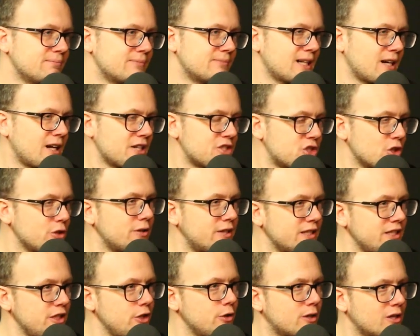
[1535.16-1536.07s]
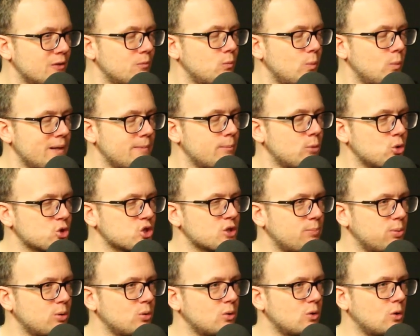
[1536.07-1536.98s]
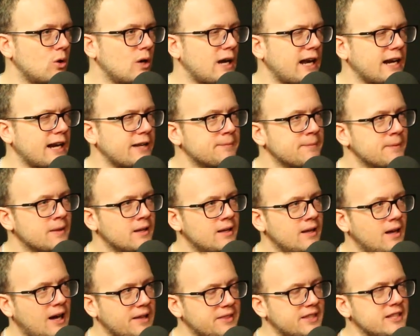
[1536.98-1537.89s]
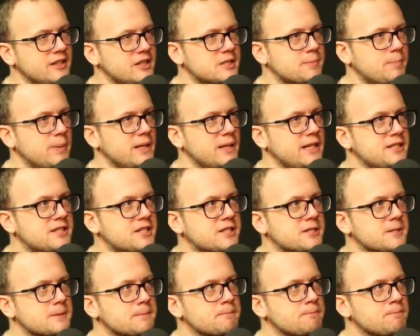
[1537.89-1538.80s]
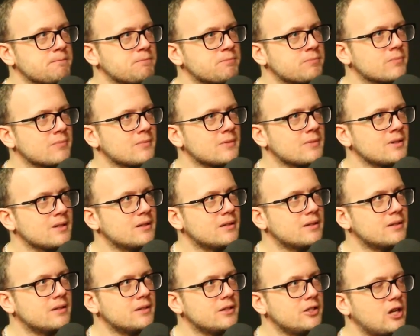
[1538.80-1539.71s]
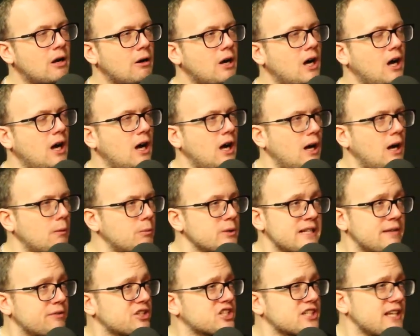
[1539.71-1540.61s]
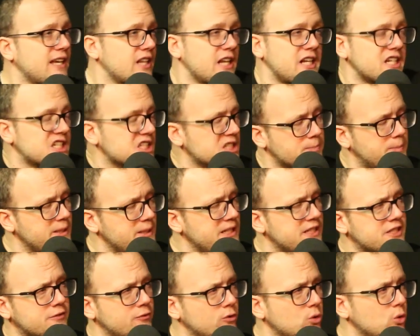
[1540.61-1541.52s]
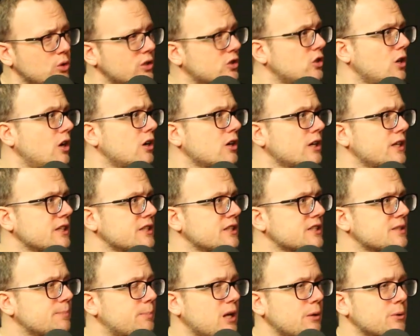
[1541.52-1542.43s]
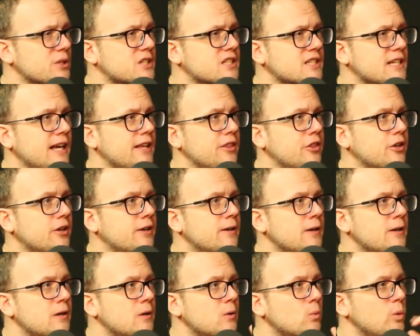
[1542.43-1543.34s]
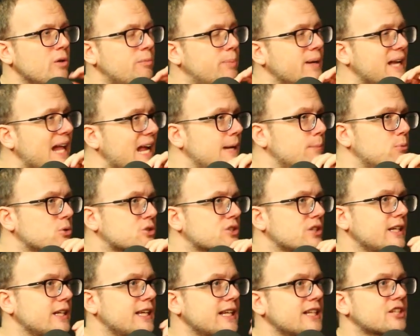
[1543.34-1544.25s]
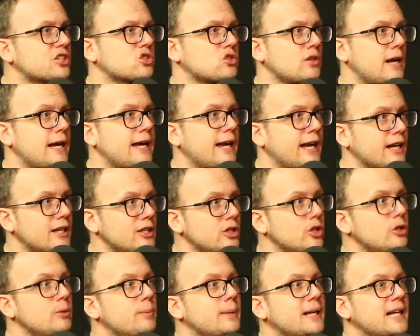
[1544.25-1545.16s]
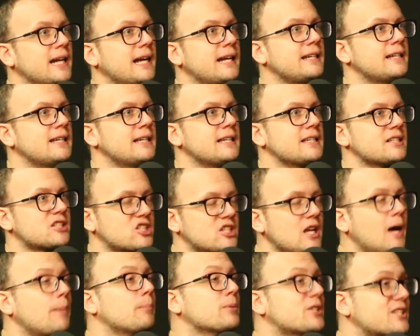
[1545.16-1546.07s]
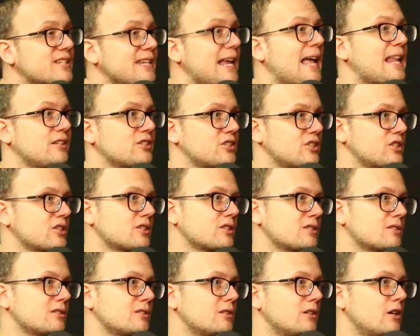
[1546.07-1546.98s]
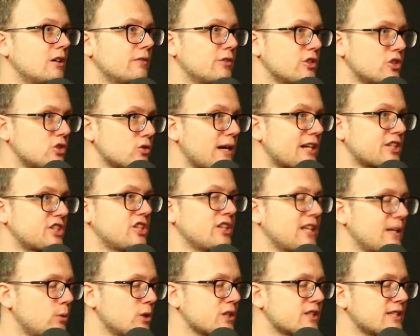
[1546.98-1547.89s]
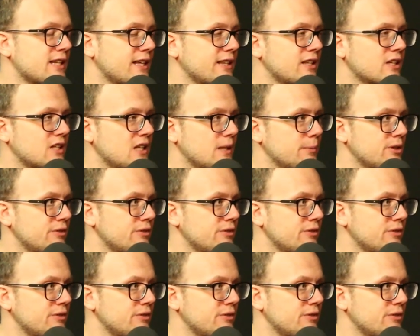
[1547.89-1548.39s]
then I do think you can win more support. And I think this piece, you know, I, I would never say that it speaks for the Kroenkes, but I would say that we've been able to illustrate and illuminate some sense of the direction they want to take the club